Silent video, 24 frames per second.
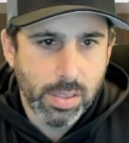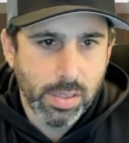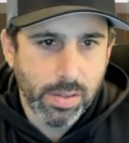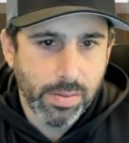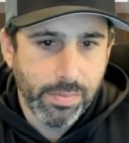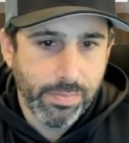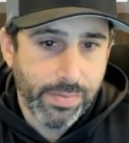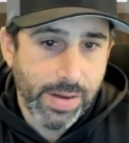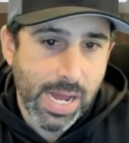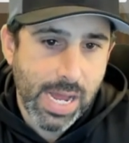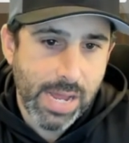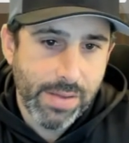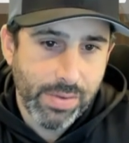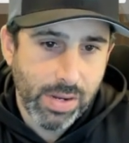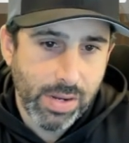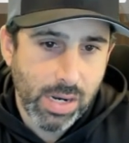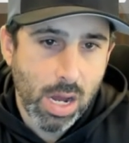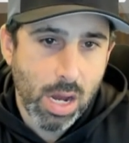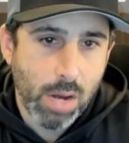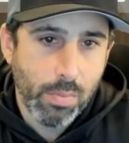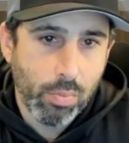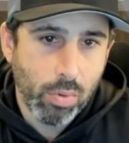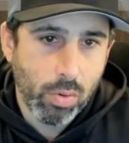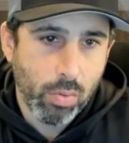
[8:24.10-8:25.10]
5 and
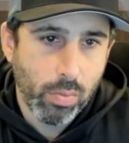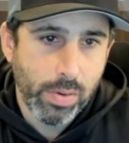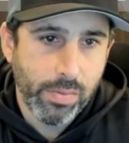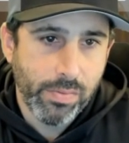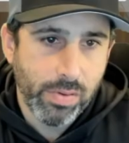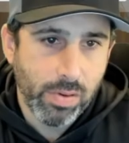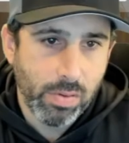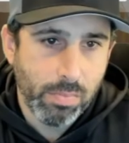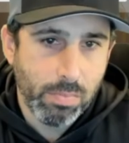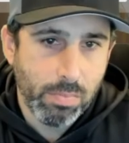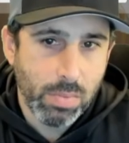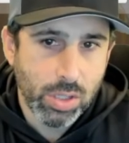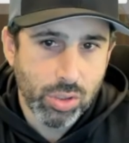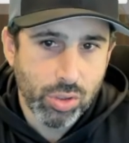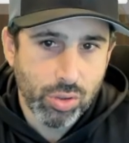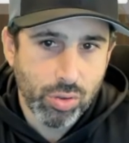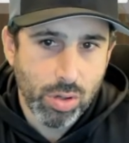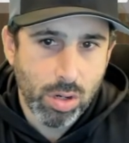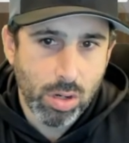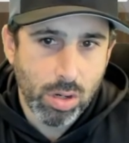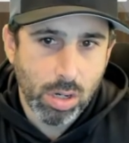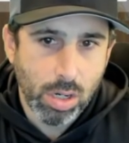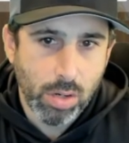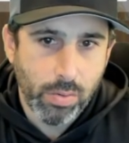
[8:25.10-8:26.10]
up, where we feel much
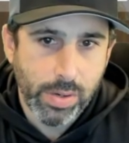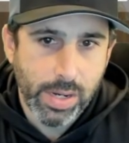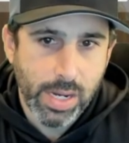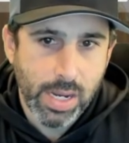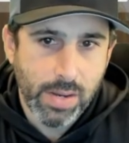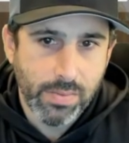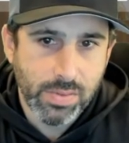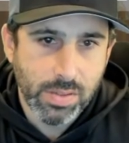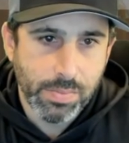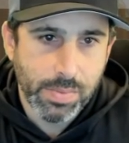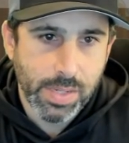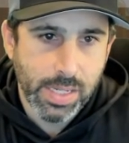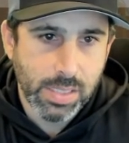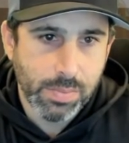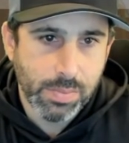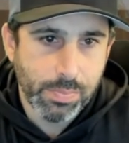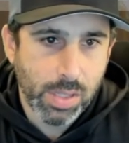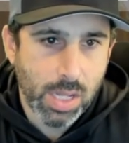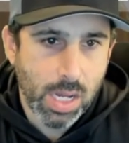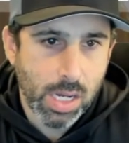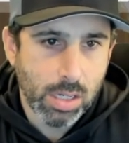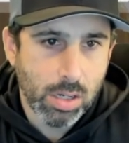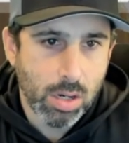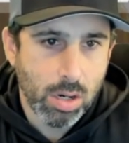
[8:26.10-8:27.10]
stronger, and we have some nice
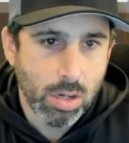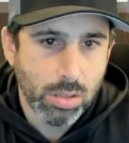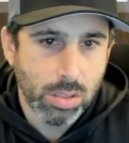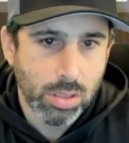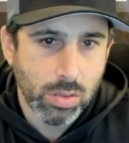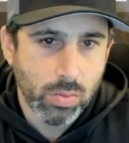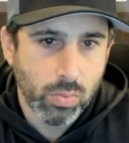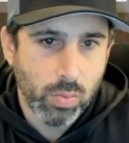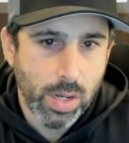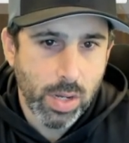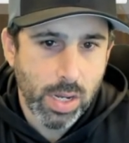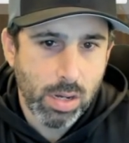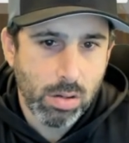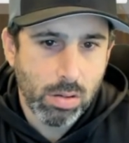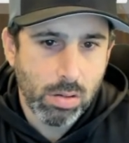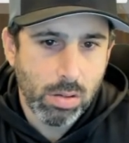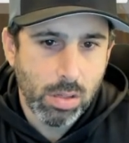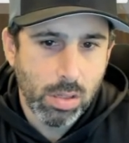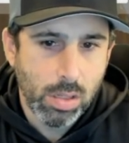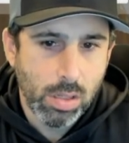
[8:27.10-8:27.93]
plot cards as well.